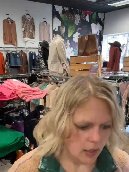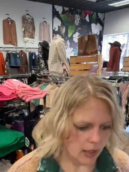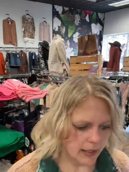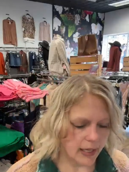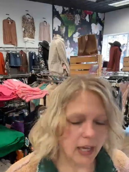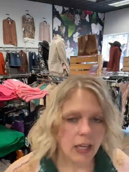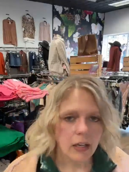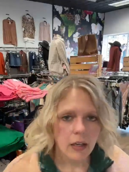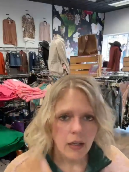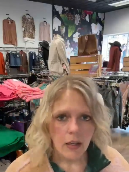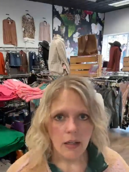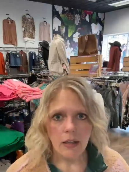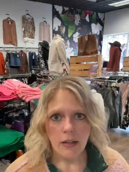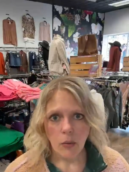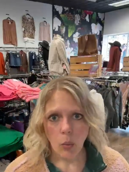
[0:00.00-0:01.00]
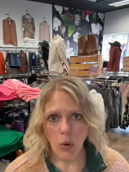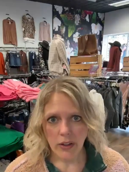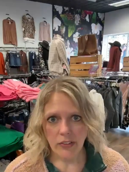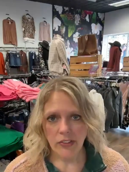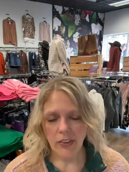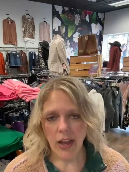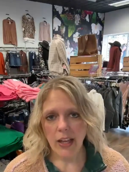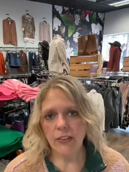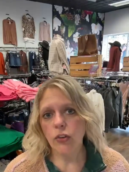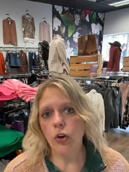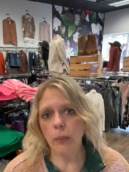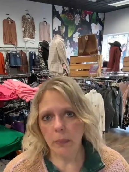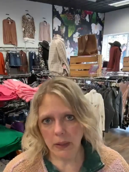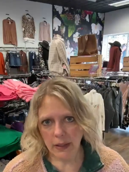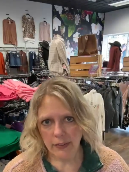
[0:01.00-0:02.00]
Again, one size
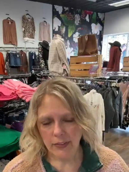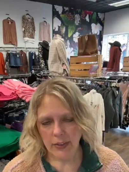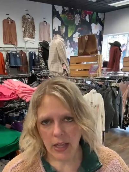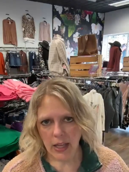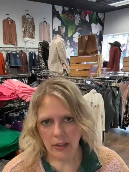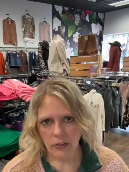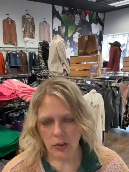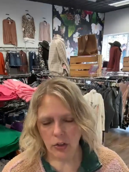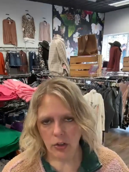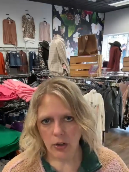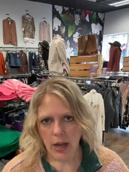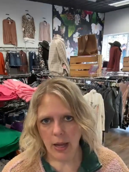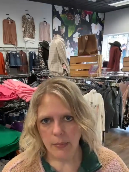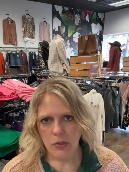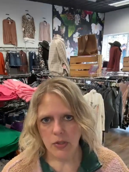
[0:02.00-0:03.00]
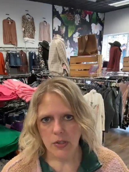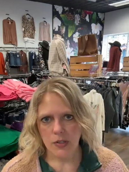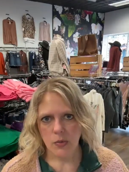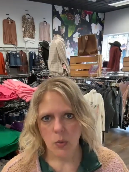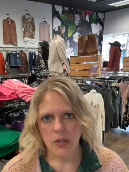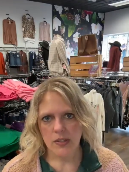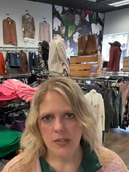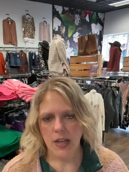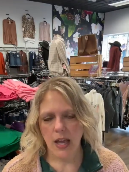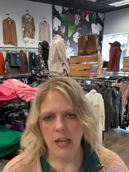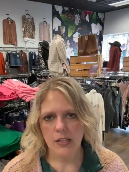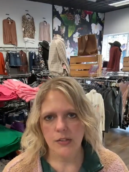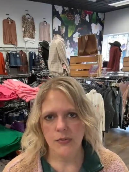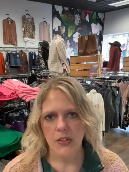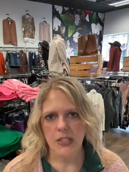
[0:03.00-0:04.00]
or plus size are your options. One
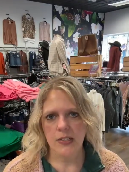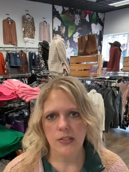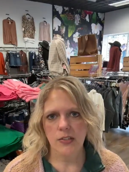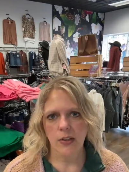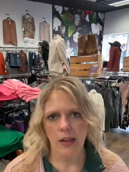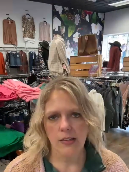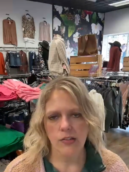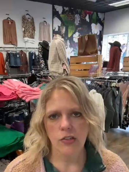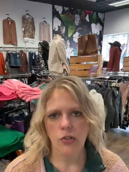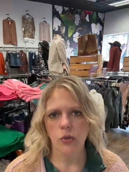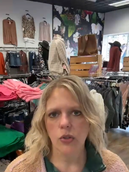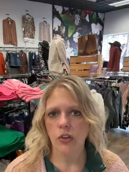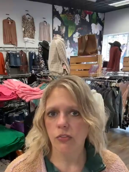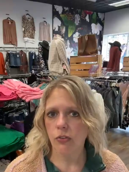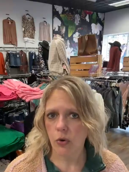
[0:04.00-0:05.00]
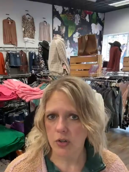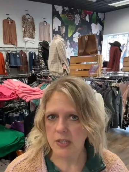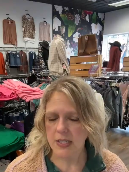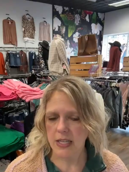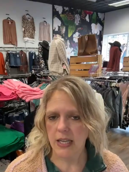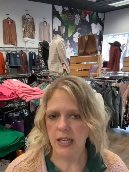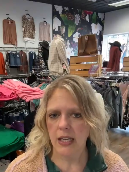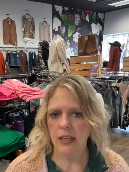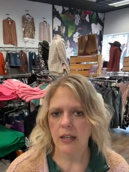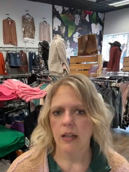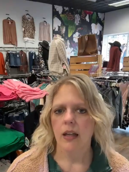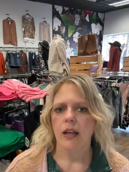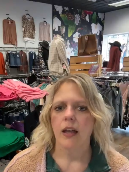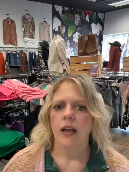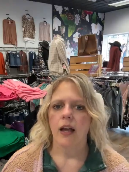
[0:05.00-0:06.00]
size fits size 2 to 14,
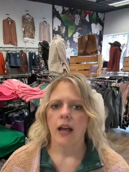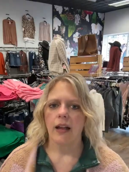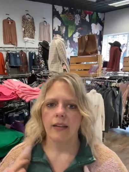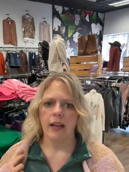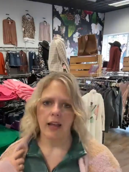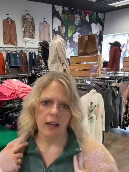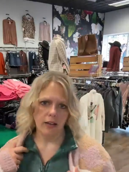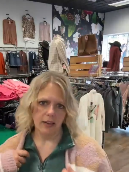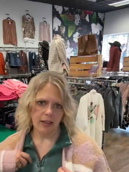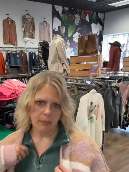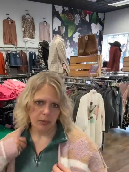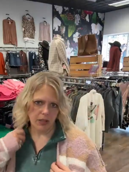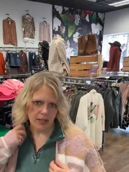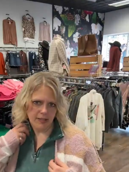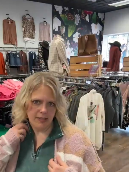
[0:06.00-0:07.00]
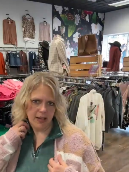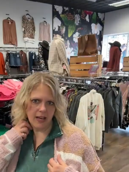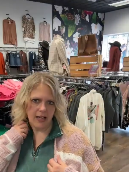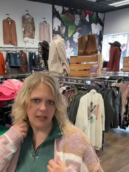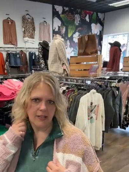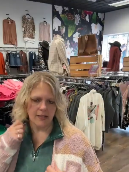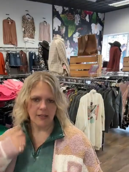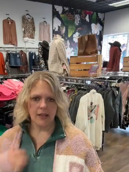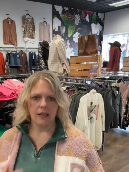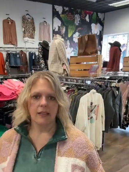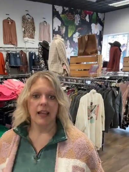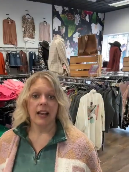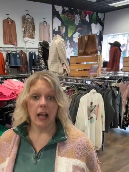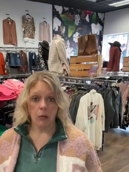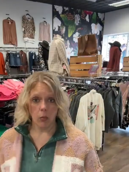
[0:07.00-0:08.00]
and then the plus size
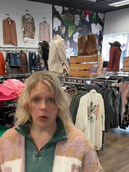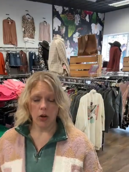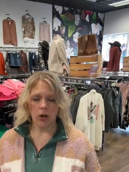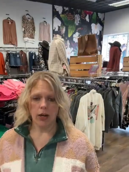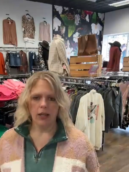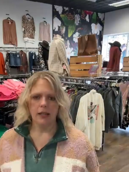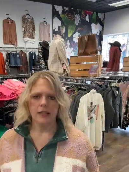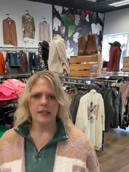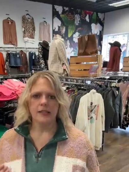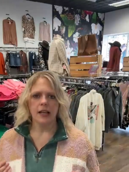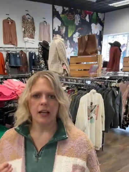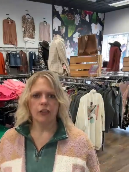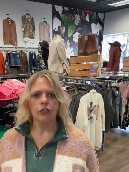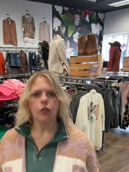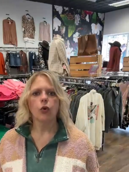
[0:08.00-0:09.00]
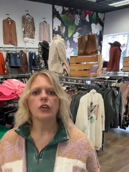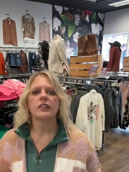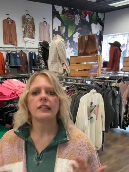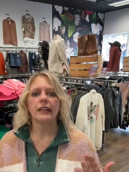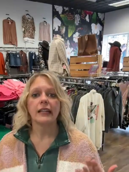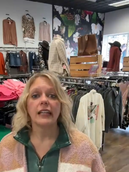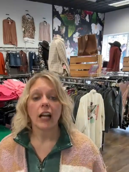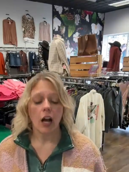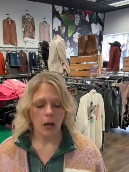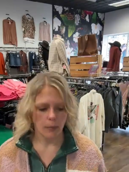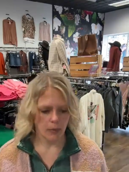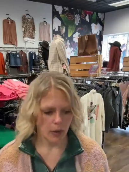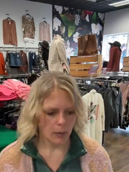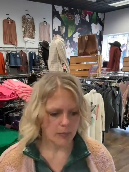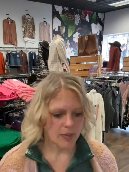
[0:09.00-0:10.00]
that I'm wearing is size 14 and
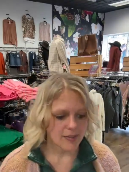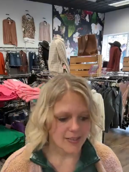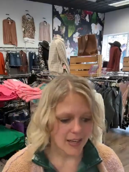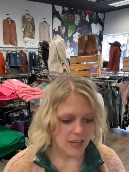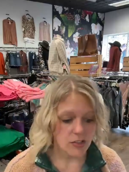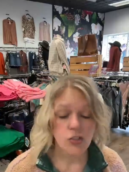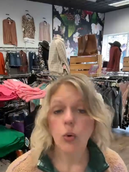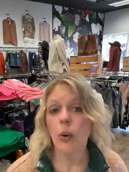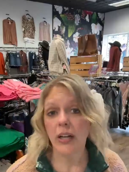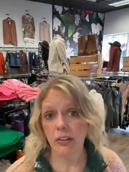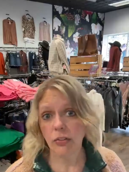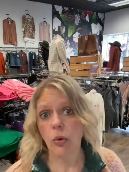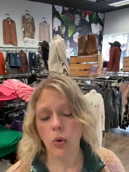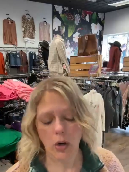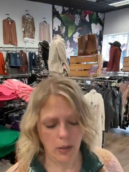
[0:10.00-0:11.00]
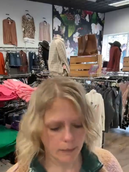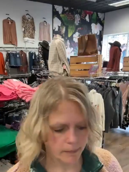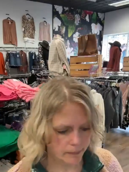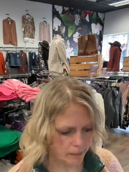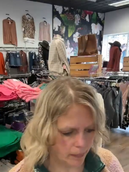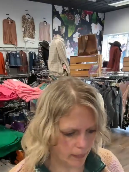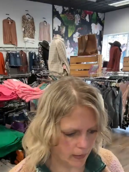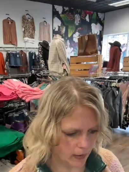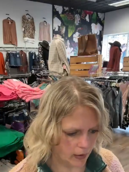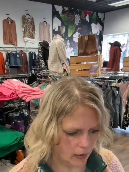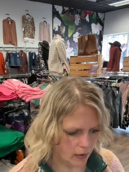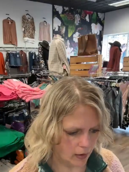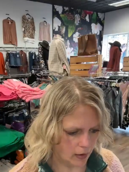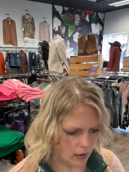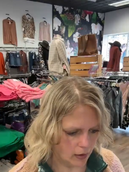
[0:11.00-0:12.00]
up, up to size 24.
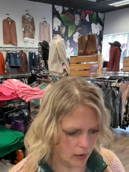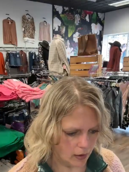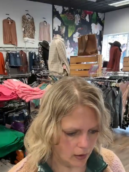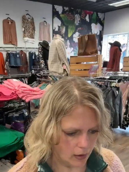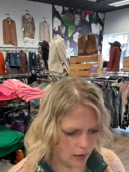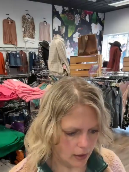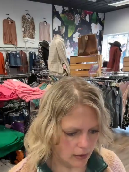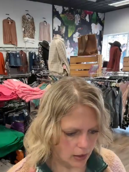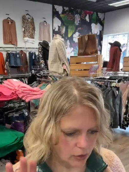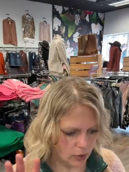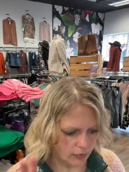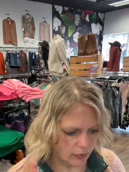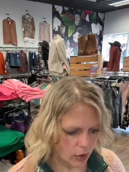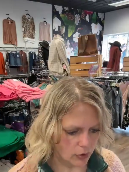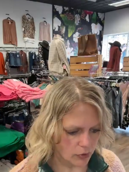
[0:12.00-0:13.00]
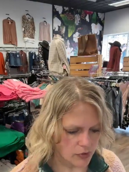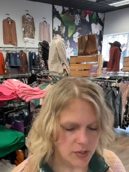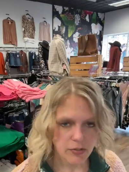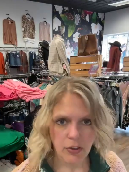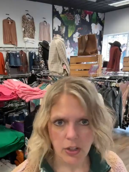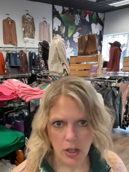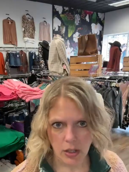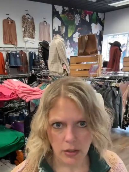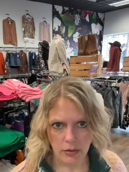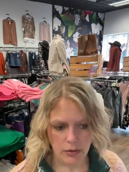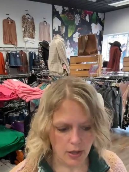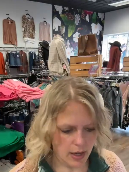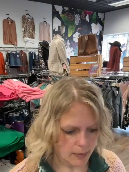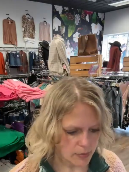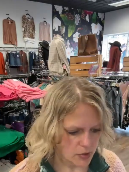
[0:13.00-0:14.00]
And then you have all those different color
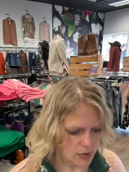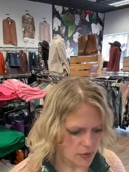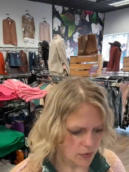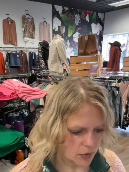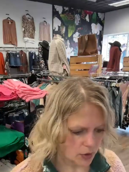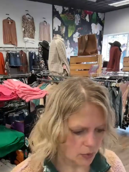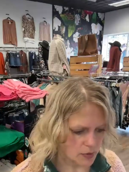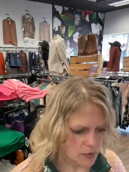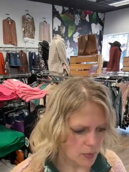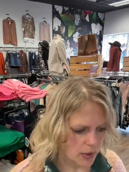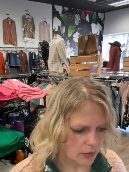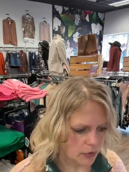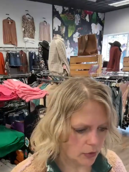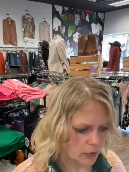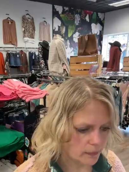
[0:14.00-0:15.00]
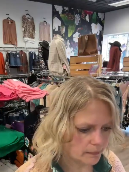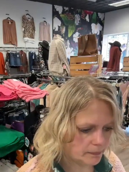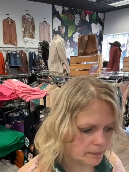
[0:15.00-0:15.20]
options for you as well too.